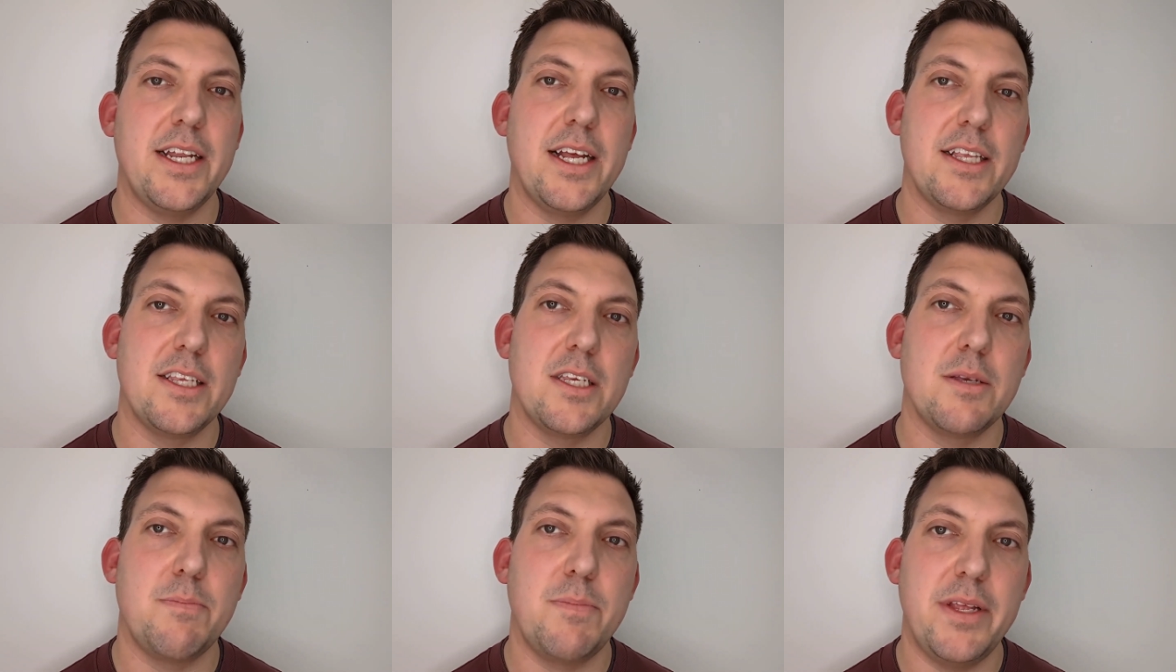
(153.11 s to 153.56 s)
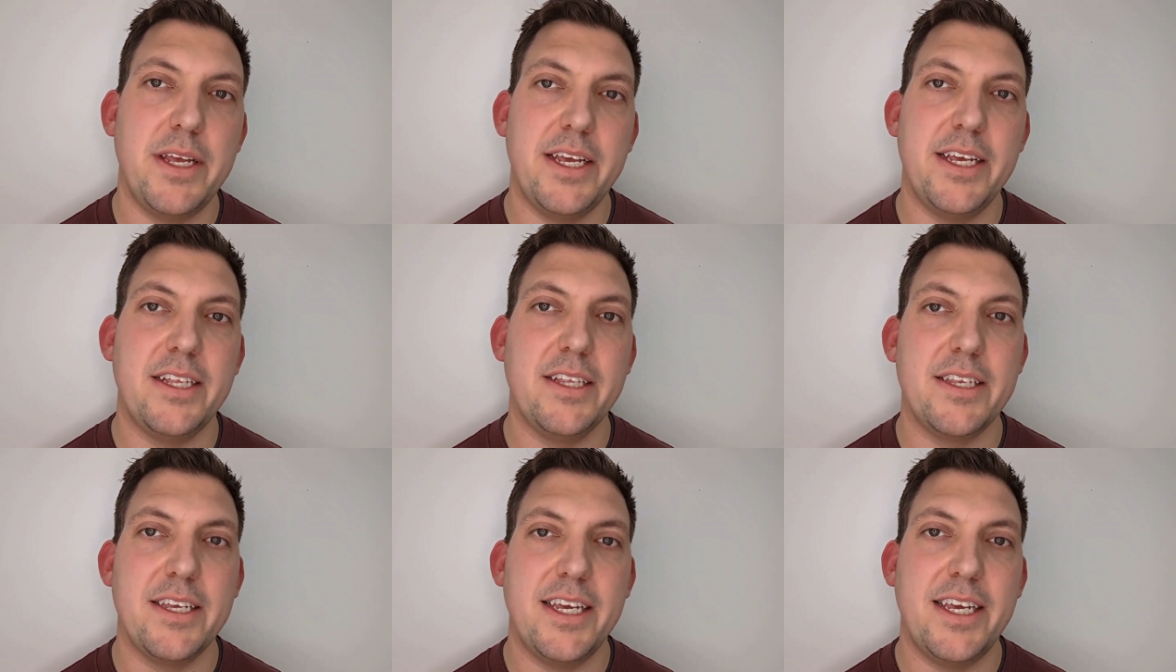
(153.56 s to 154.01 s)
and split
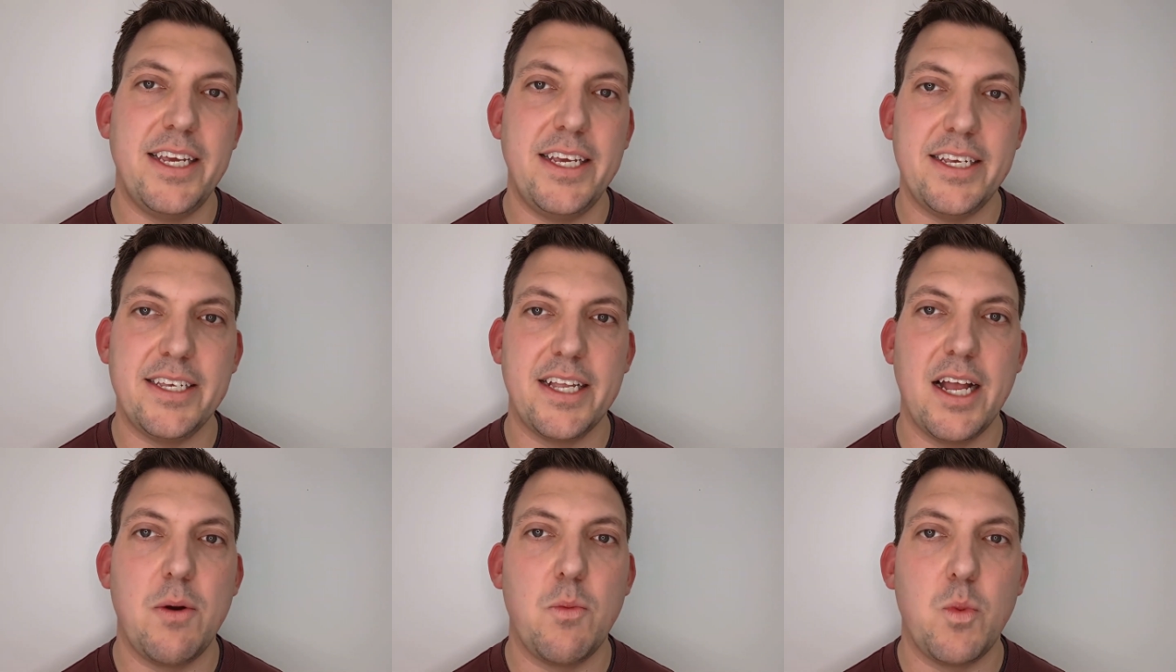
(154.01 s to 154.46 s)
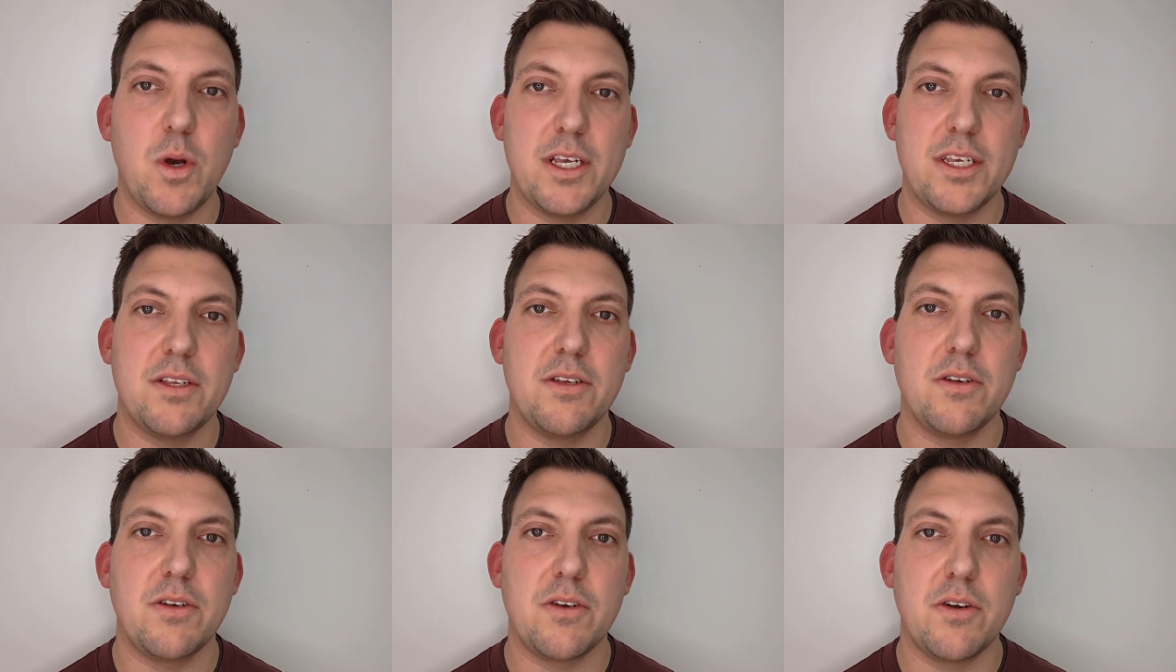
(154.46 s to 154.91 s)
into East and
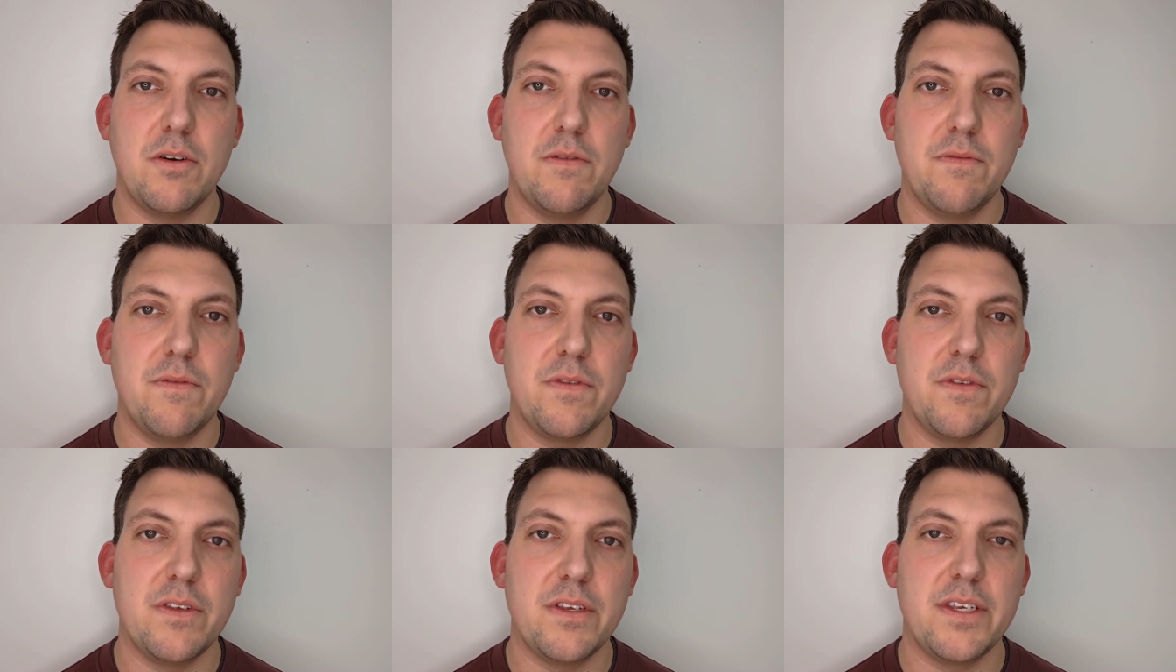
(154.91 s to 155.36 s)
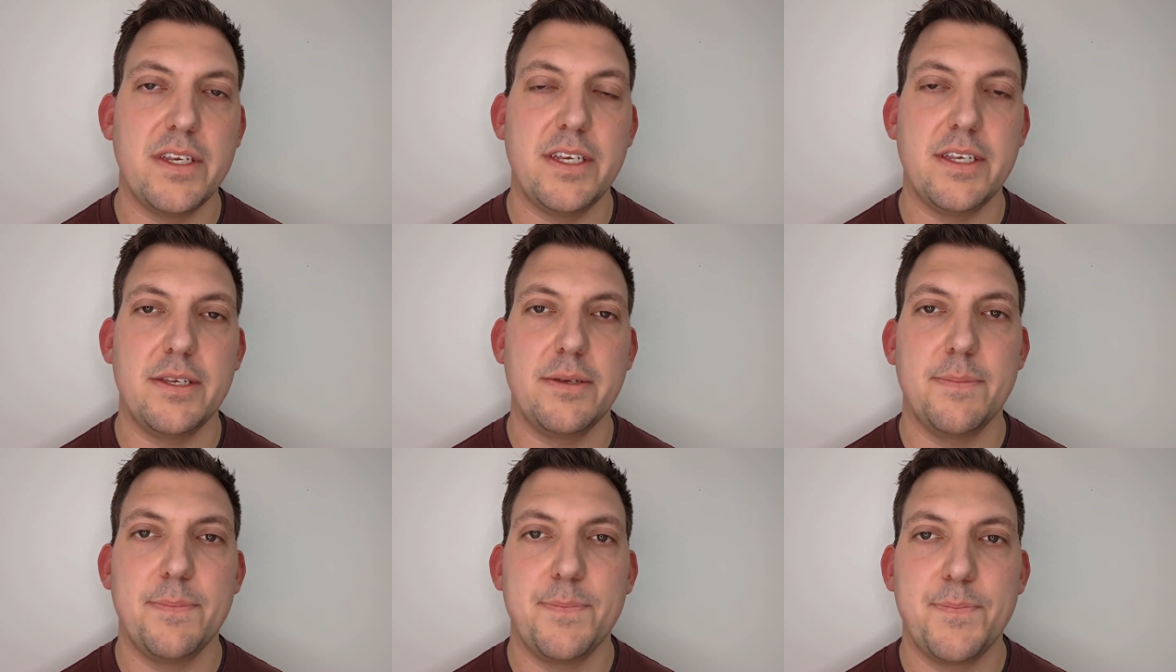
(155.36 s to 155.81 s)
Western
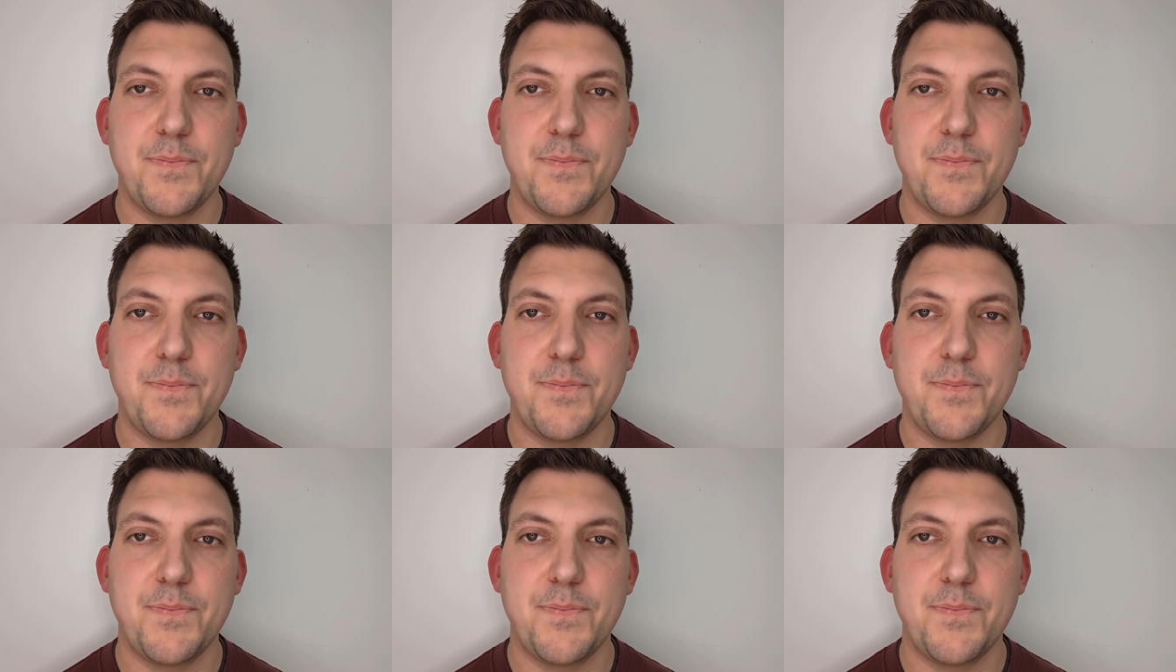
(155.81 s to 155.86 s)
conferences.